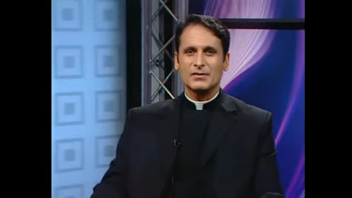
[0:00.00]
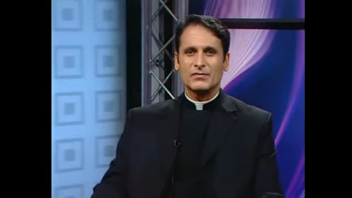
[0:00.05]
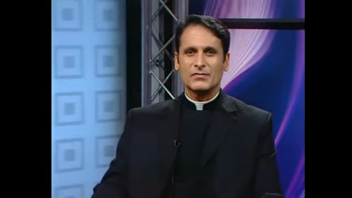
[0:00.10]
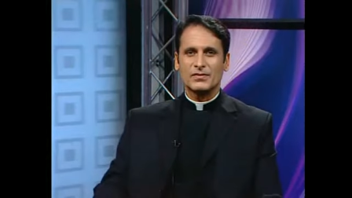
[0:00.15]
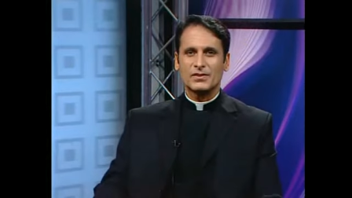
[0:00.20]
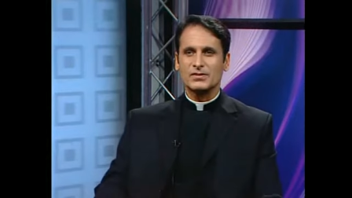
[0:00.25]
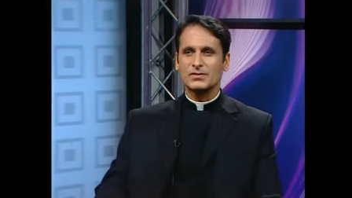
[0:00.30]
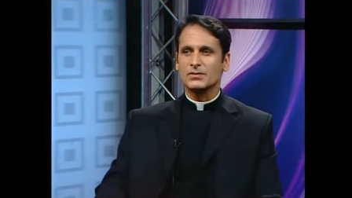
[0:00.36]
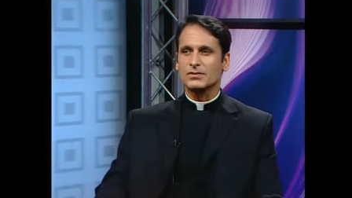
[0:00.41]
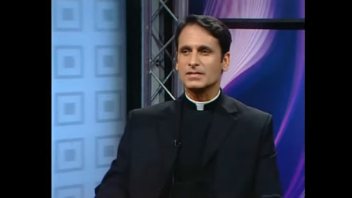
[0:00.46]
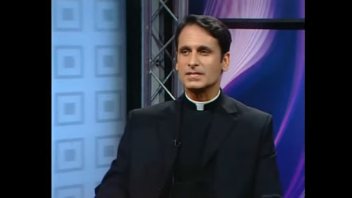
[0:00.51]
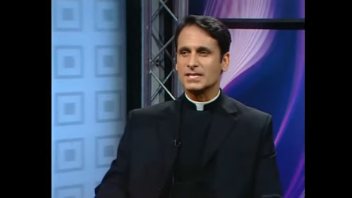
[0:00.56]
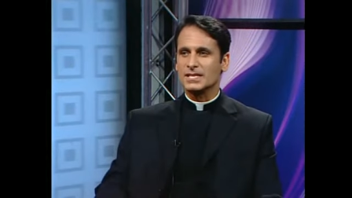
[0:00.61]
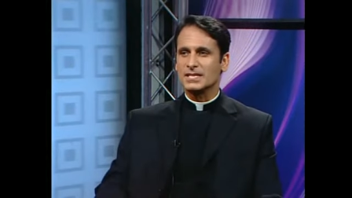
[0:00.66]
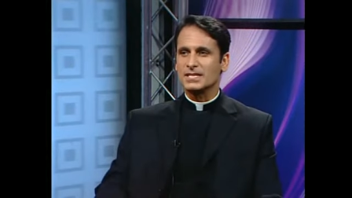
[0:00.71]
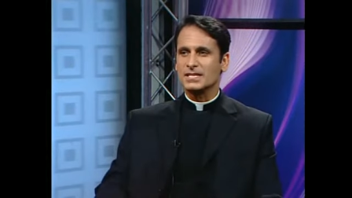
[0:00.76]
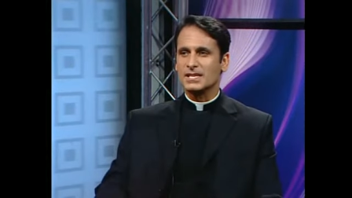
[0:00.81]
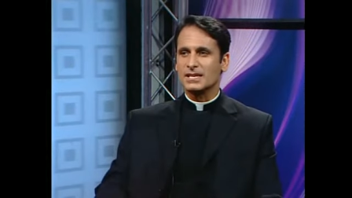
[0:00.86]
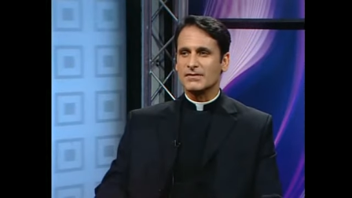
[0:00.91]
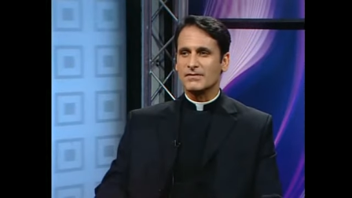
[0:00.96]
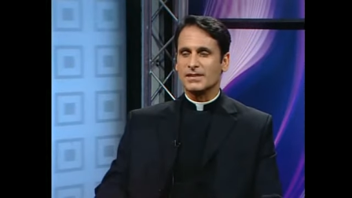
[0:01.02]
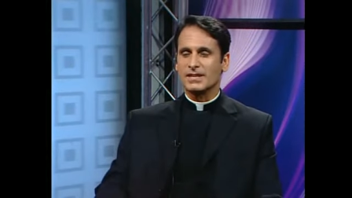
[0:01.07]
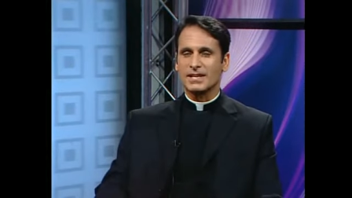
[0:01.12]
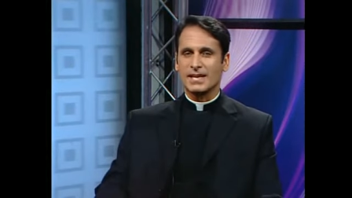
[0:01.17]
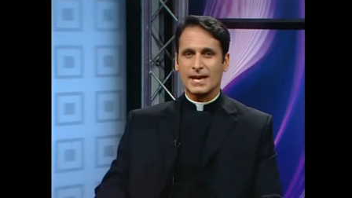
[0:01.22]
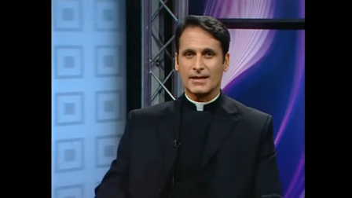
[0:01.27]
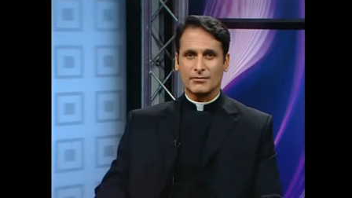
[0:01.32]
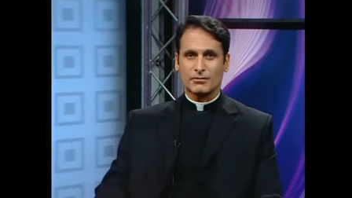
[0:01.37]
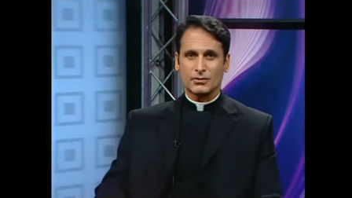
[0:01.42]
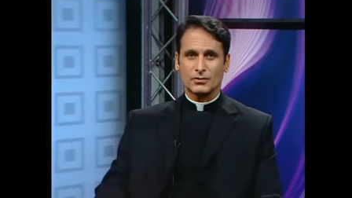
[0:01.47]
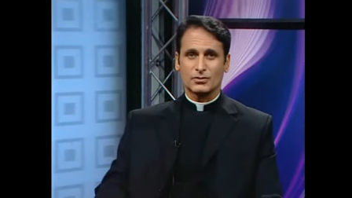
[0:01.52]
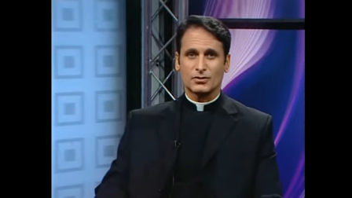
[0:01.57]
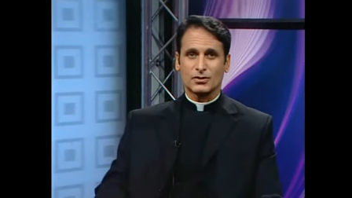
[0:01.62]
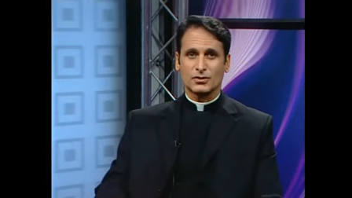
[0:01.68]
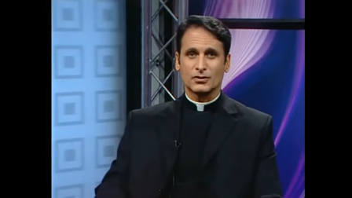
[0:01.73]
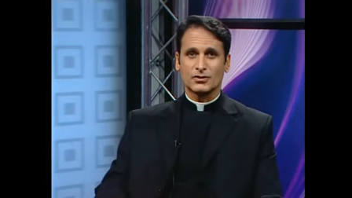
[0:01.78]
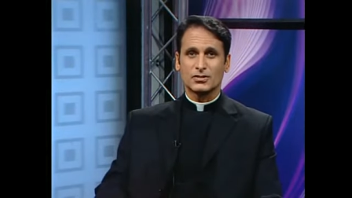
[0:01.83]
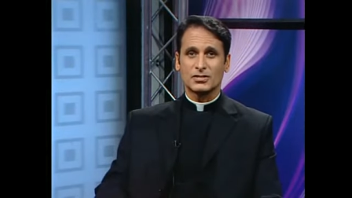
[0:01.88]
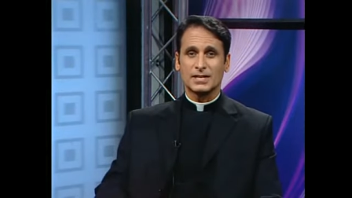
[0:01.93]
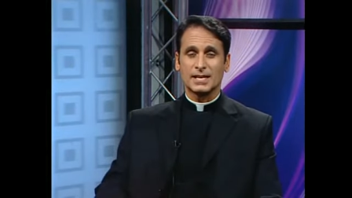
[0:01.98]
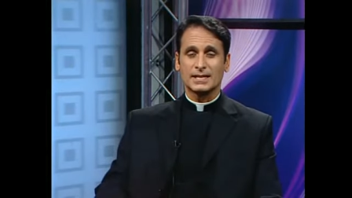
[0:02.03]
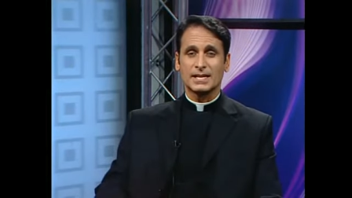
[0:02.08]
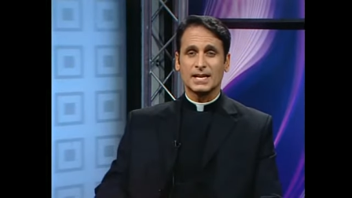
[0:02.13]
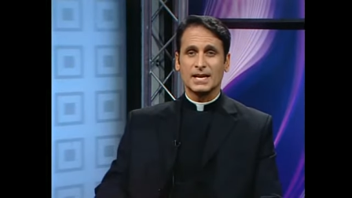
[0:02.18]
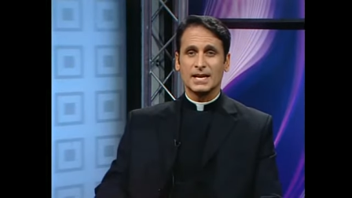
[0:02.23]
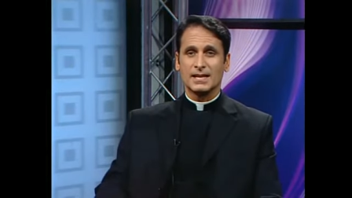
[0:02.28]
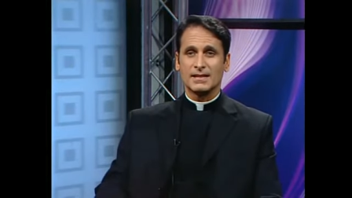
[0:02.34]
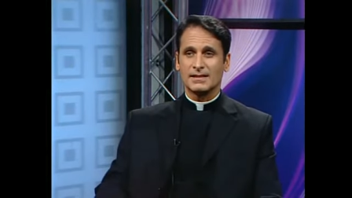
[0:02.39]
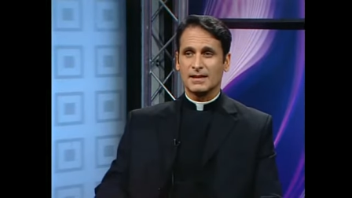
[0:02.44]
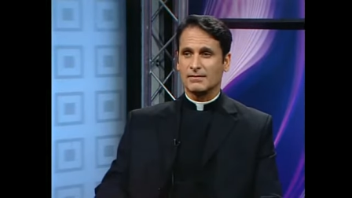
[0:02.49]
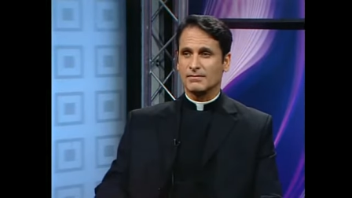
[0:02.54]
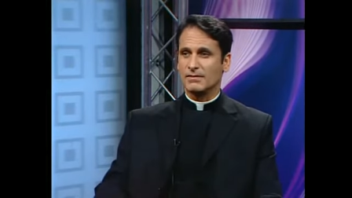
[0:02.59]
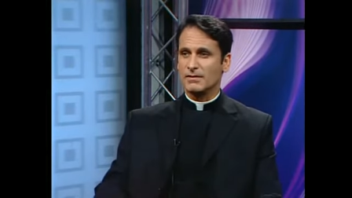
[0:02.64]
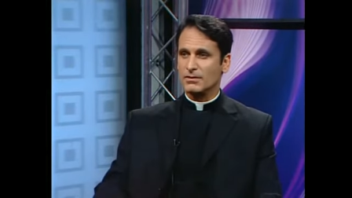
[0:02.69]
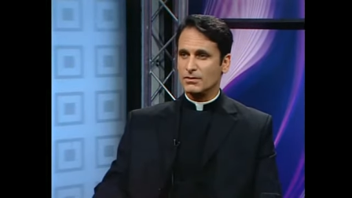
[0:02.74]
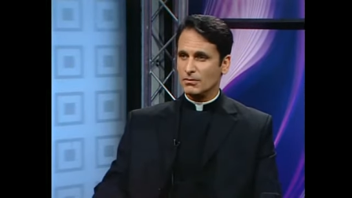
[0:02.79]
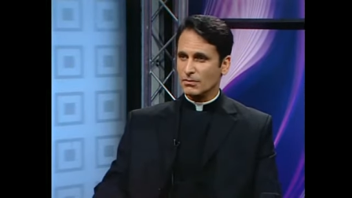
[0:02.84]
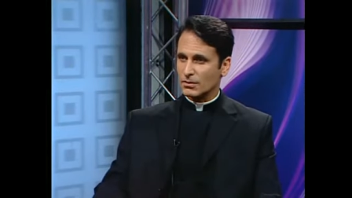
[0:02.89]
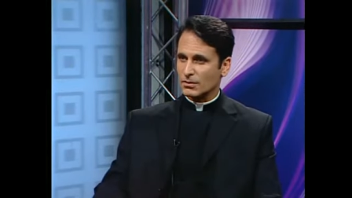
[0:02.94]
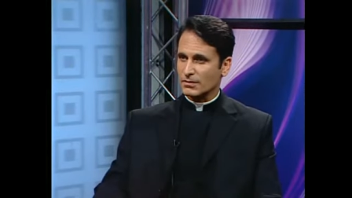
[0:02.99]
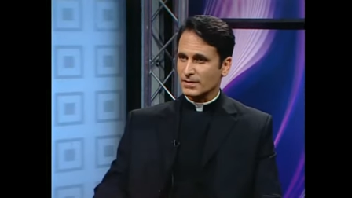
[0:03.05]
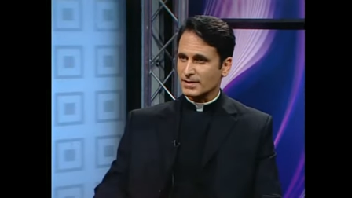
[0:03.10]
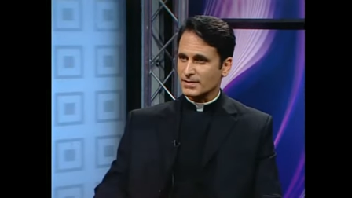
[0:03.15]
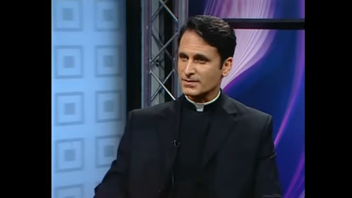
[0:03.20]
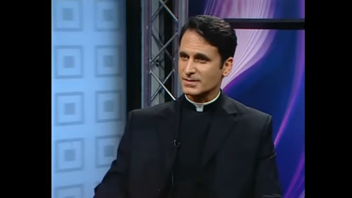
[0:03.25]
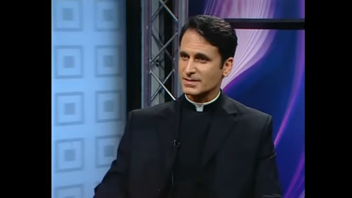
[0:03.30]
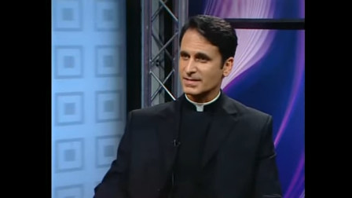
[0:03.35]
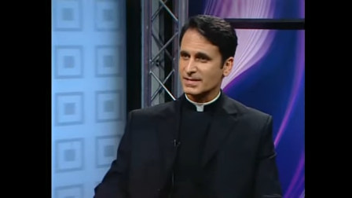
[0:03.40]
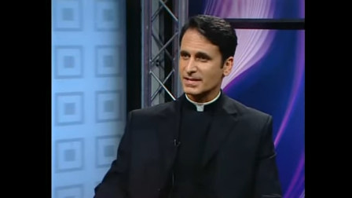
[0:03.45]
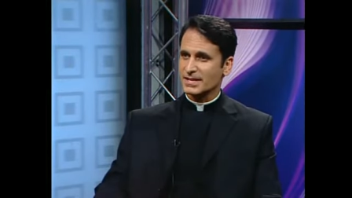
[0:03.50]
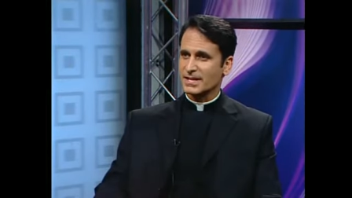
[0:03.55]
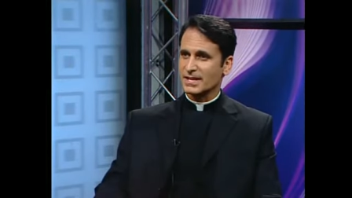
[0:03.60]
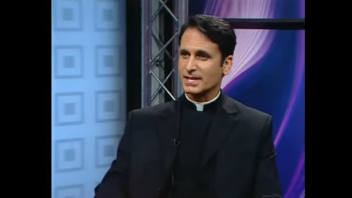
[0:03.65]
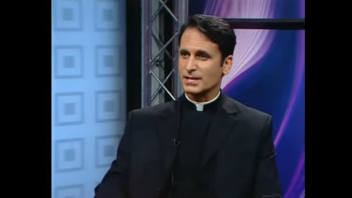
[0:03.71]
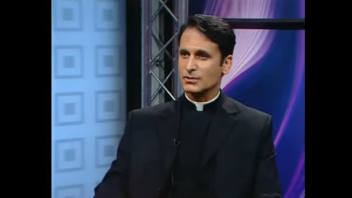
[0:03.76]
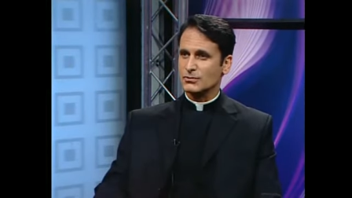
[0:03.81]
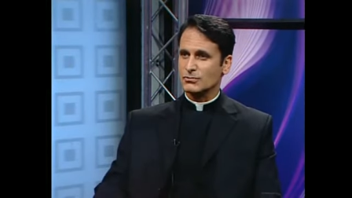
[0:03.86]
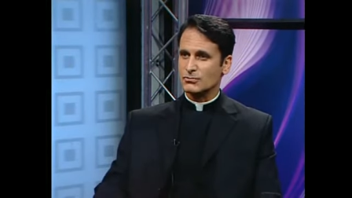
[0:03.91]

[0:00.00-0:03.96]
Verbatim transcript: the official teaching of the Catholic Church that, that the Eucharist mm -hmm.